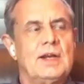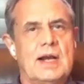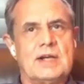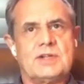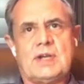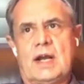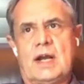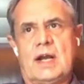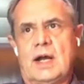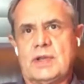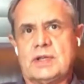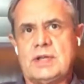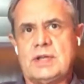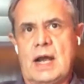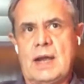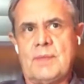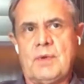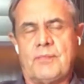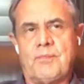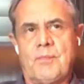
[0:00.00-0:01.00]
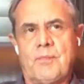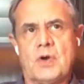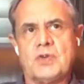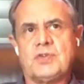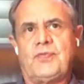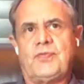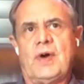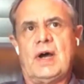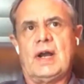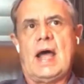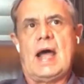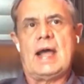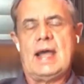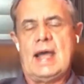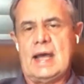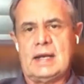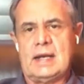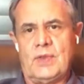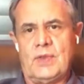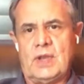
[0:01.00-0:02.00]
I say all the time, the most fun I
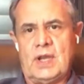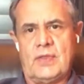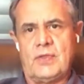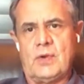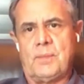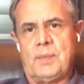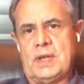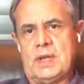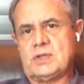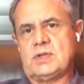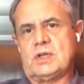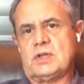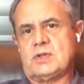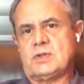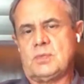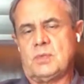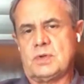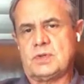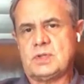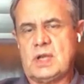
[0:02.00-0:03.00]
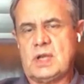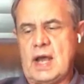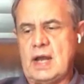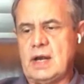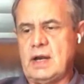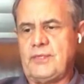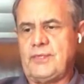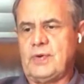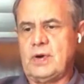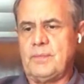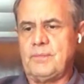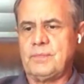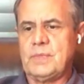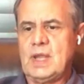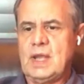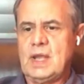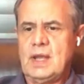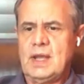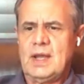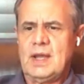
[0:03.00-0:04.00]
had in the other business was kind of from
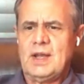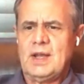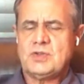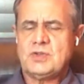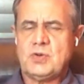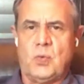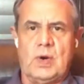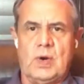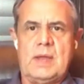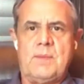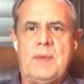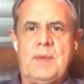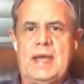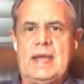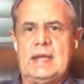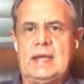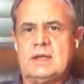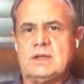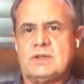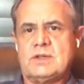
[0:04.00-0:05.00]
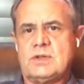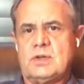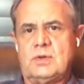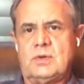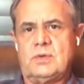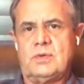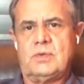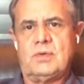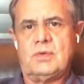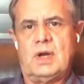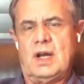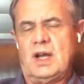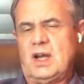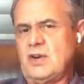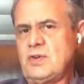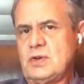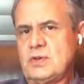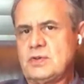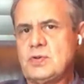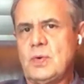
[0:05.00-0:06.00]
20 million to
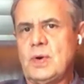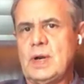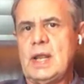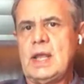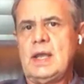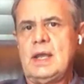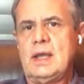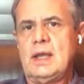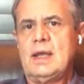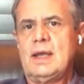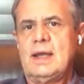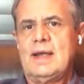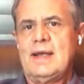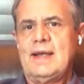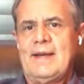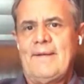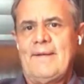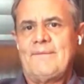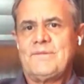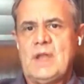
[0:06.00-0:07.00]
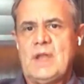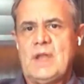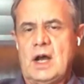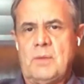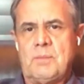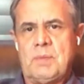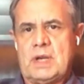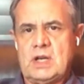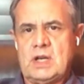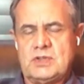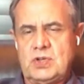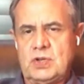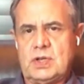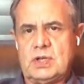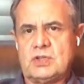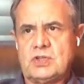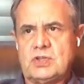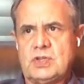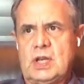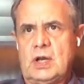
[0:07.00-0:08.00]
120. Because you
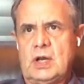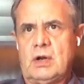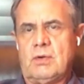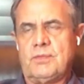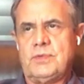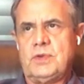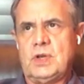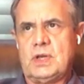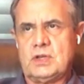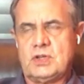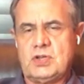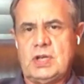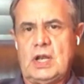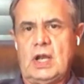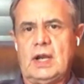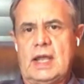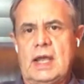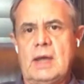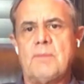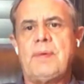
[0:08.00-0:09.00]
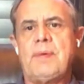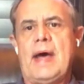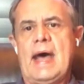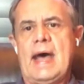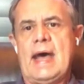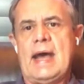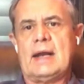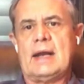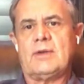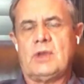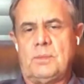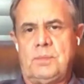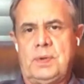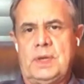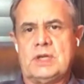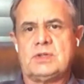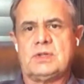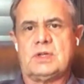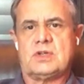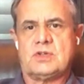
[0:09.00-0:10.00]
could still impact the
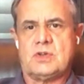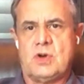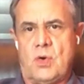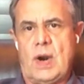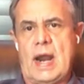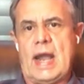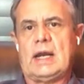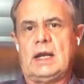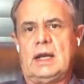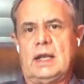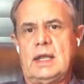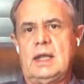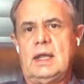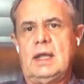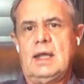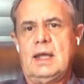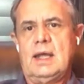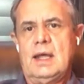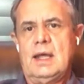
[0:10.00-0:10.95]
business directly.